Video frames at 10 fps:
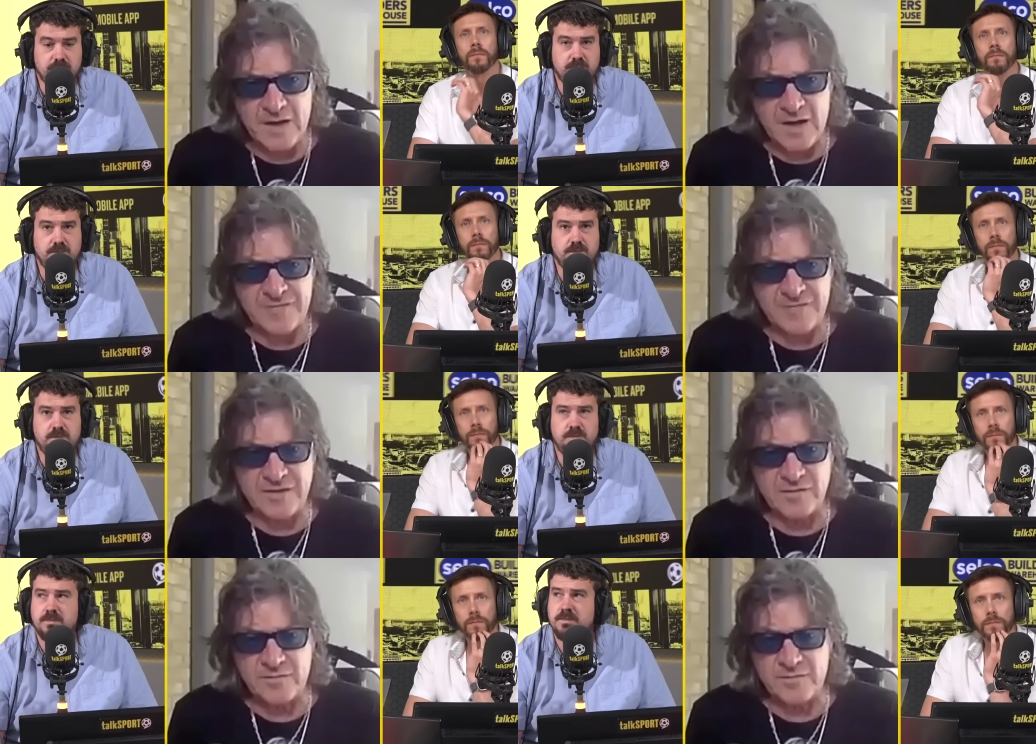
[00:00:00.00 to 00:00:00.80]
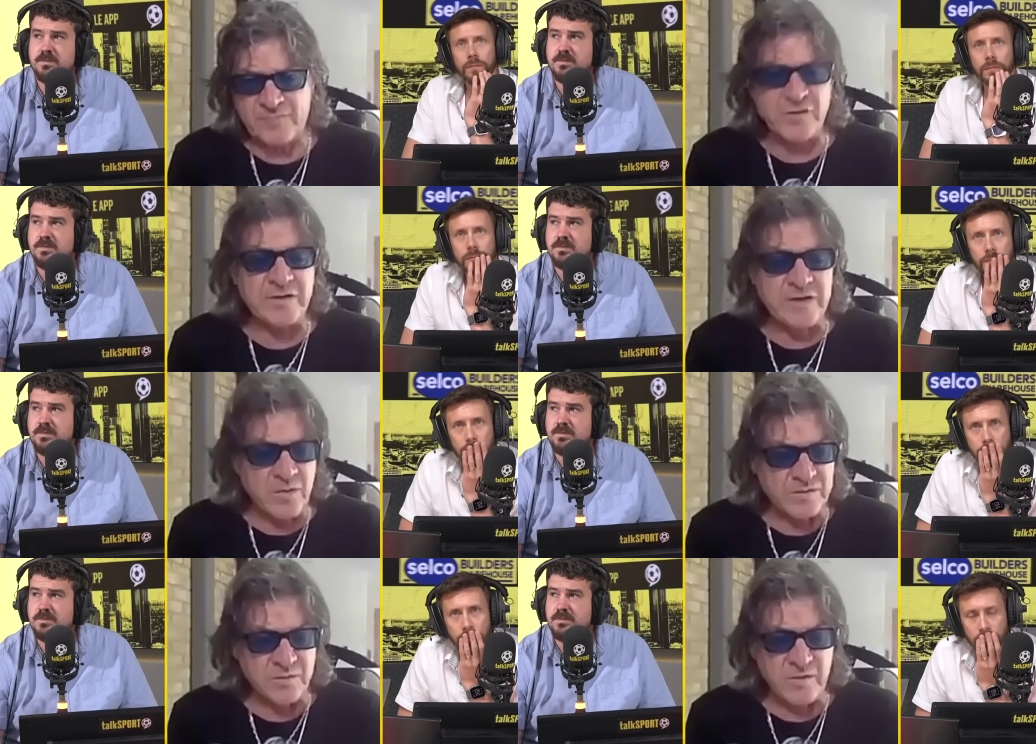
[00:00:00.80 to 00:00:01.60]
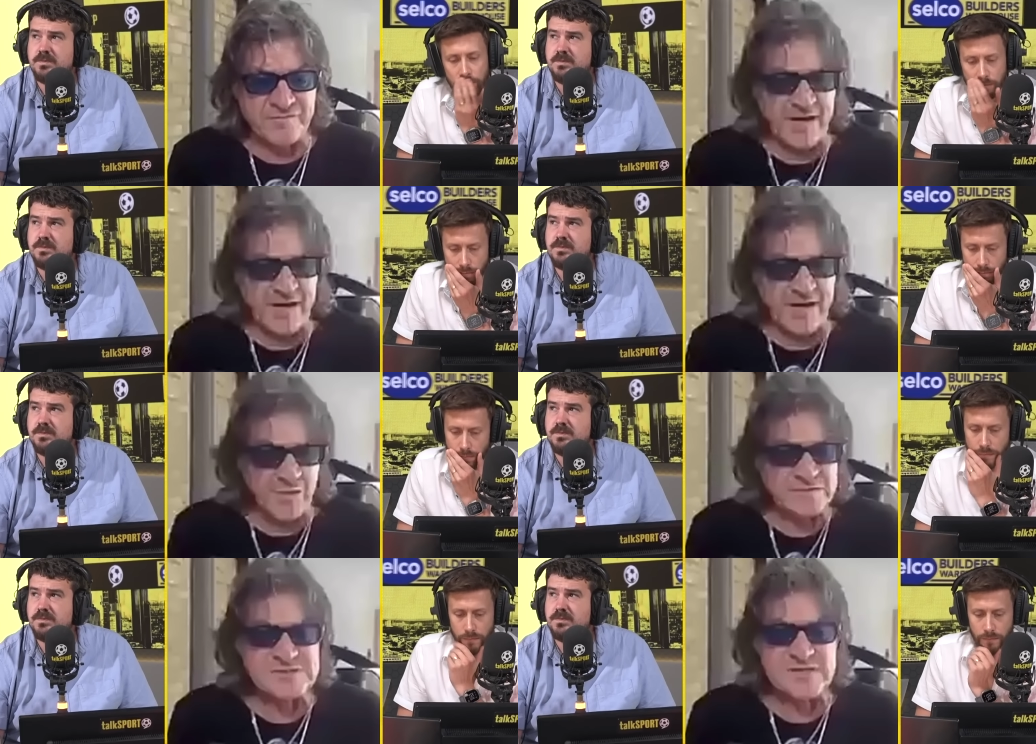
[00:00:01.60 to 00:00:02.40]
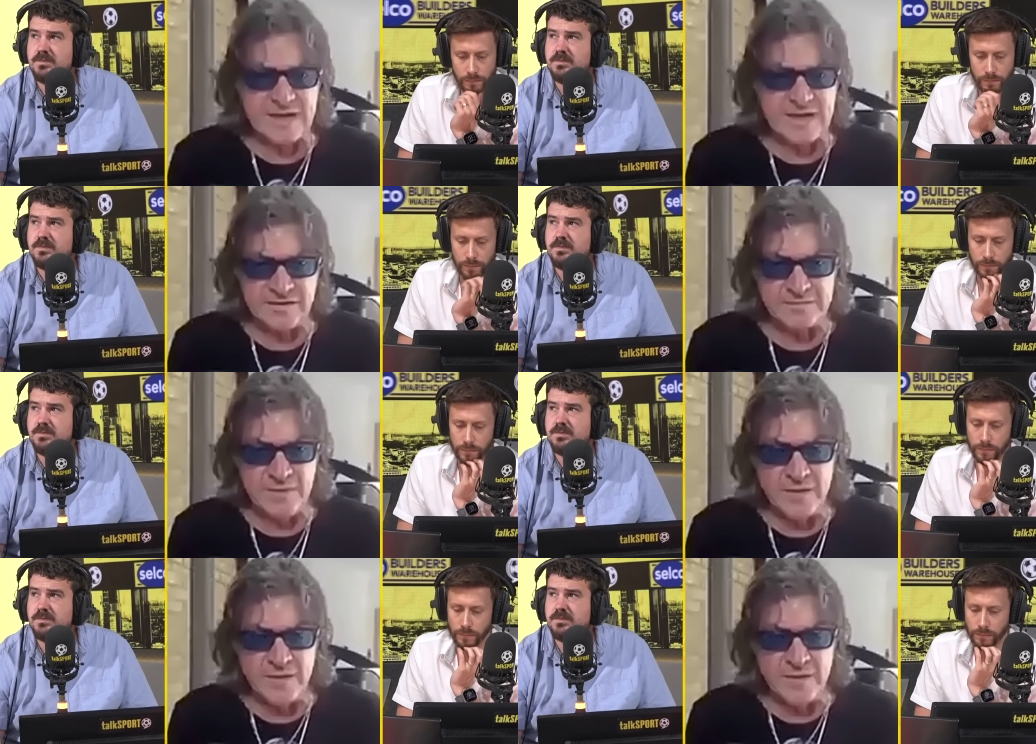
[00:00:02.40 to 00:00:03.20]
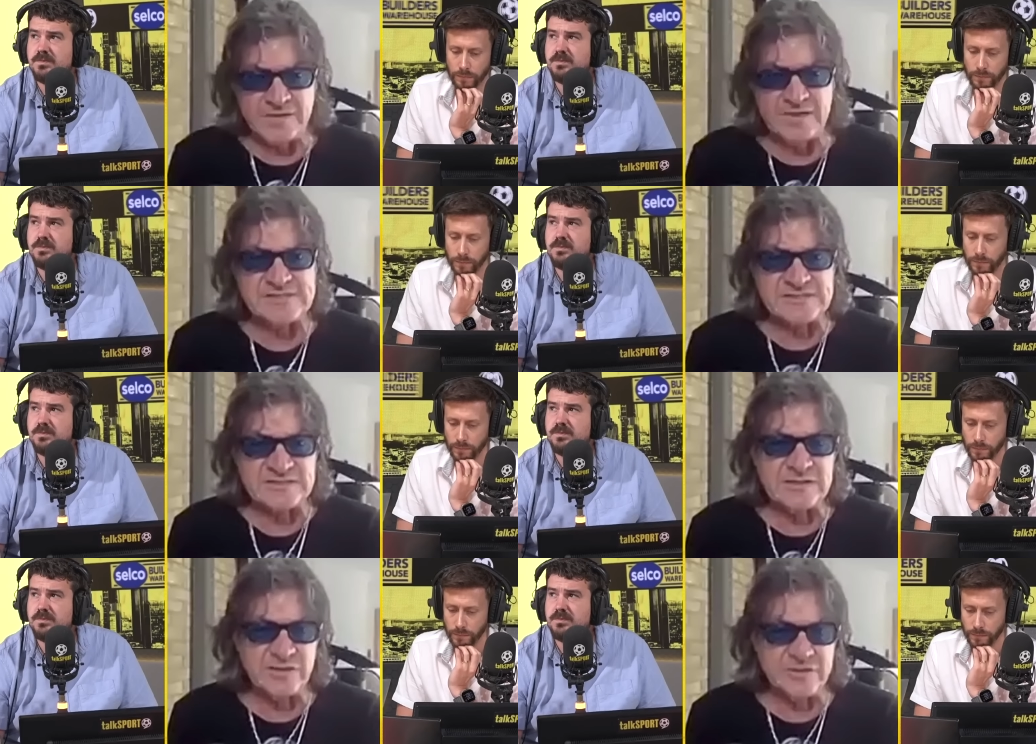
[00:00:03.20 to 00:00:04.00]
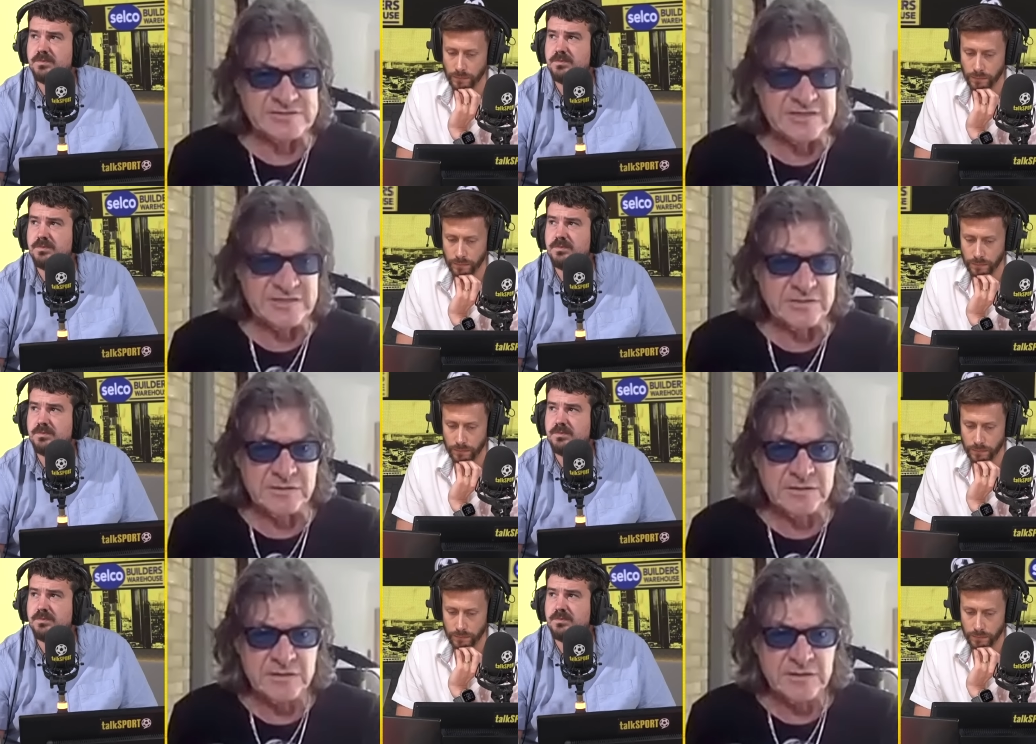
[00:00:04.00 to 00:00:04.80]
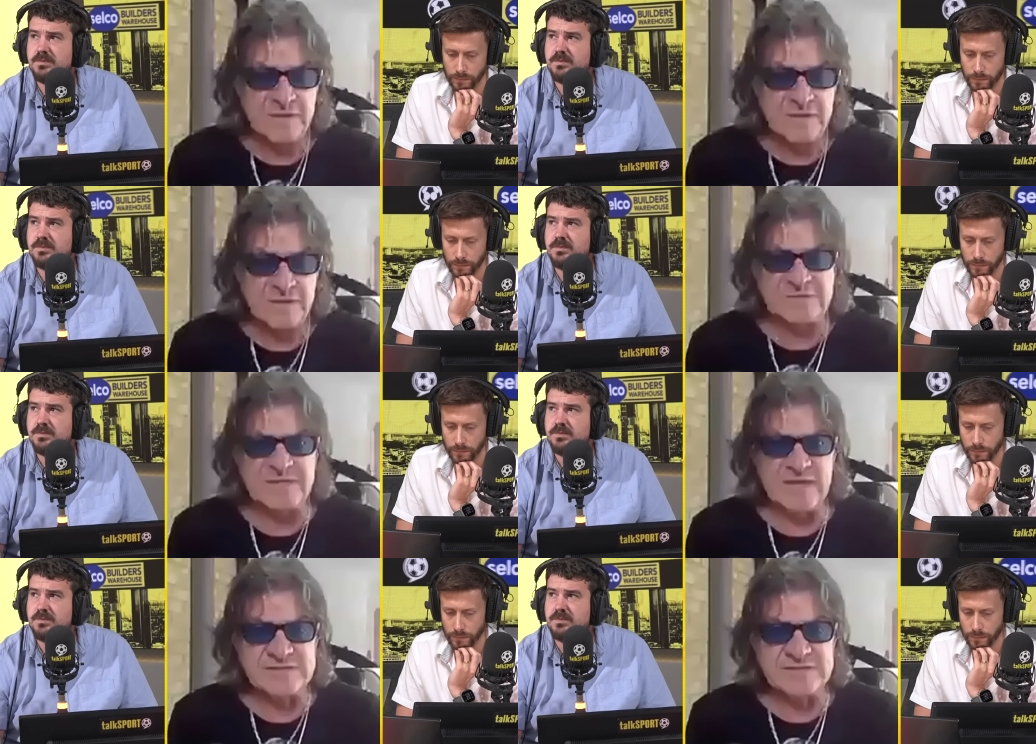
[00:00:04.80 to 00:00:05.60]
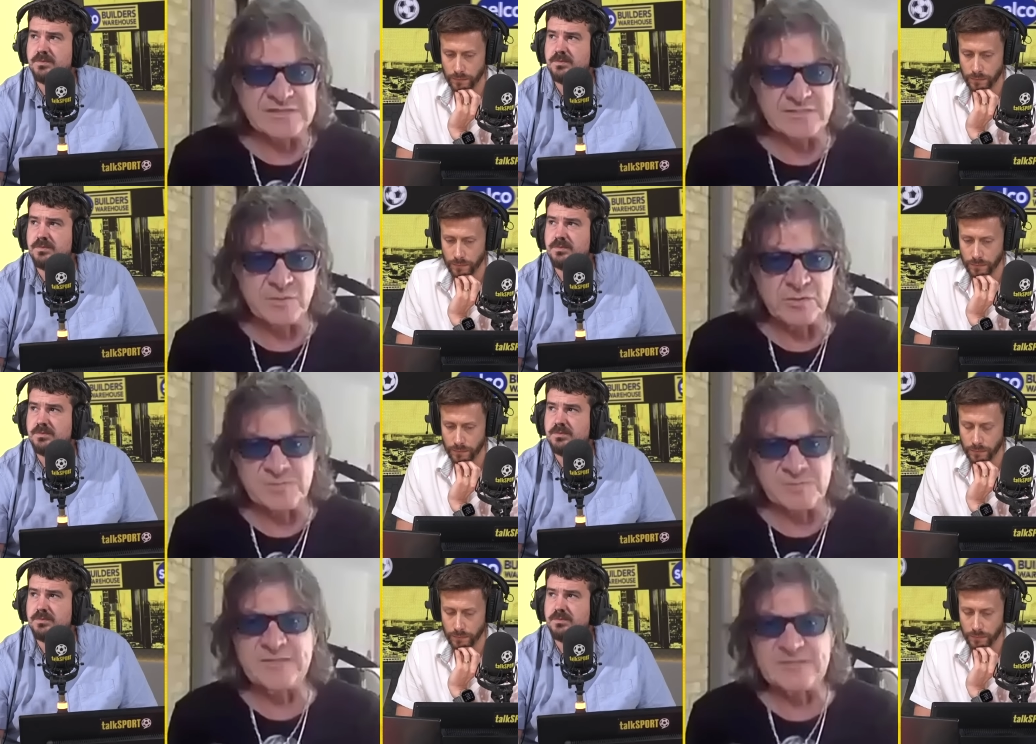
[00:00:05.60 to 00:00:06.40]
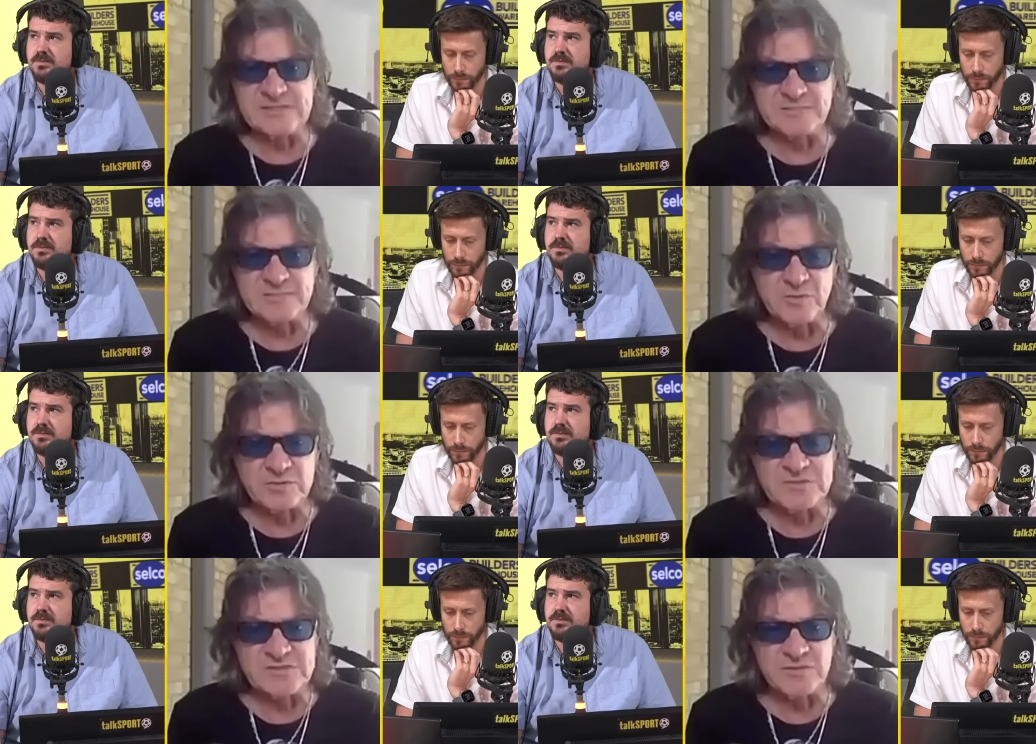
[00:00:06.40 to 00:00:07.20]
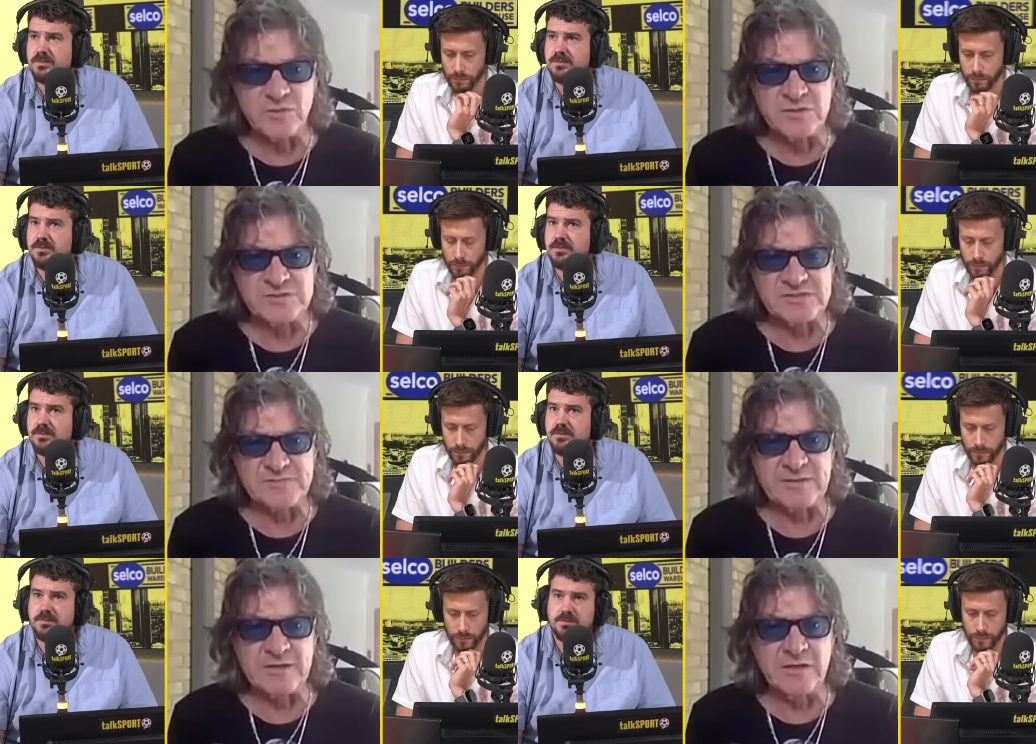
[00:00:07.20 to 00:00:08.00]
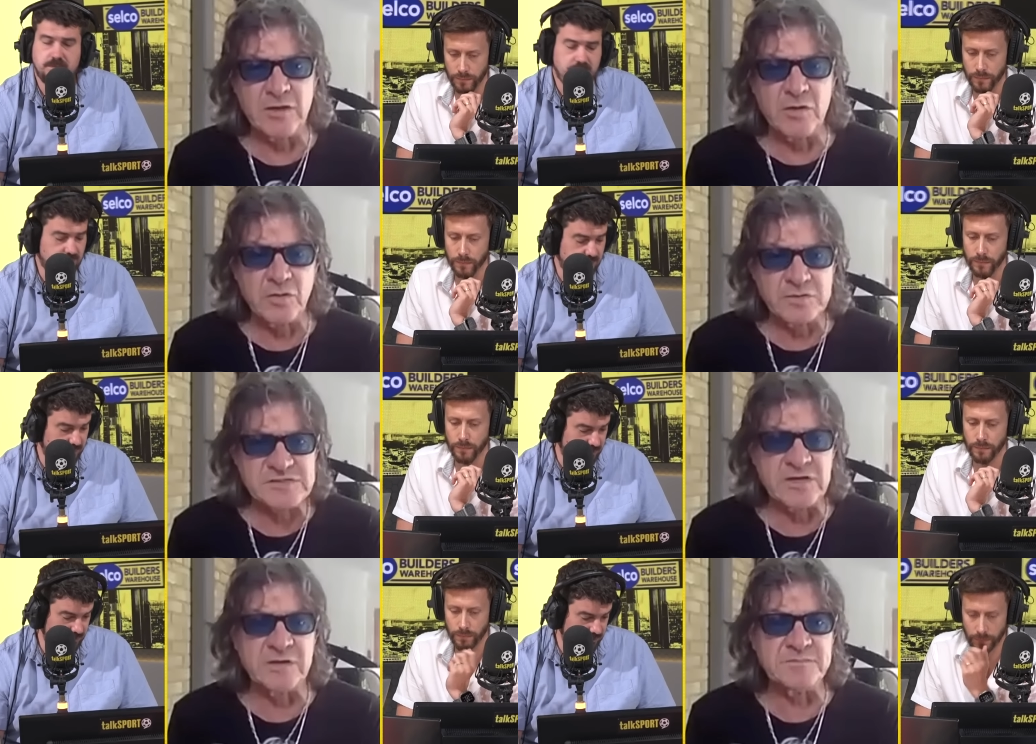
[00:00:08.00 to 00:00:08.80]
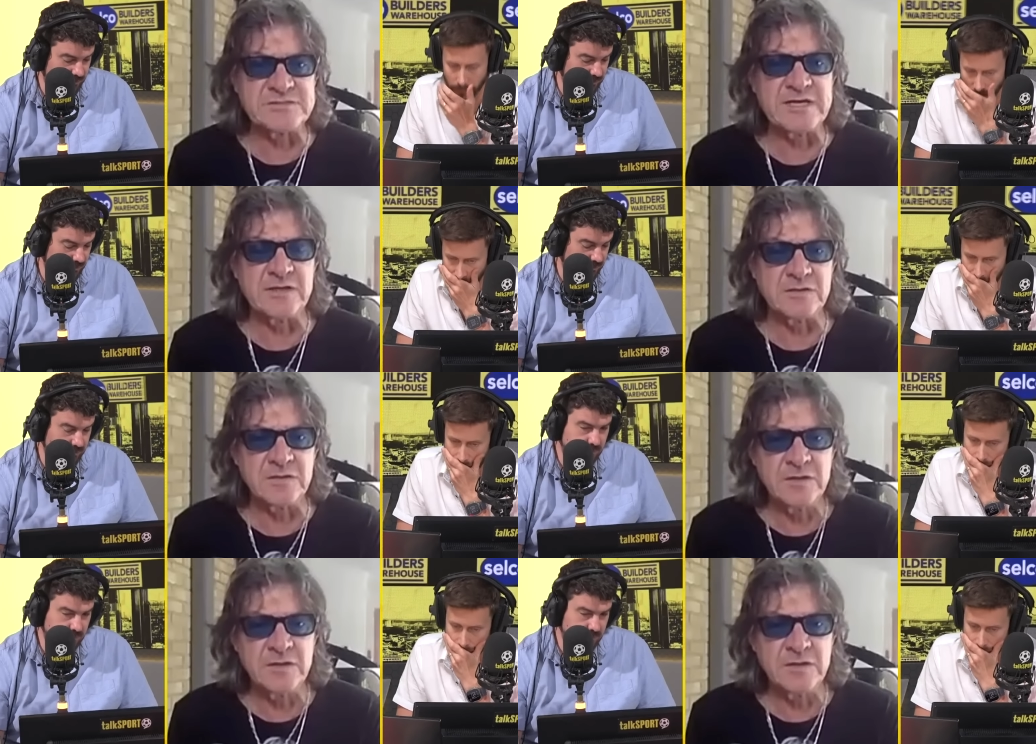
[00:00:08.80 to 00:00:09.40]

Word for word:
Speaker 1: think I've got to go with what Frank Warren's saying at the moment, that he's still got a deal with TNT Sports, BT Sports as it was. It's been a long-term deal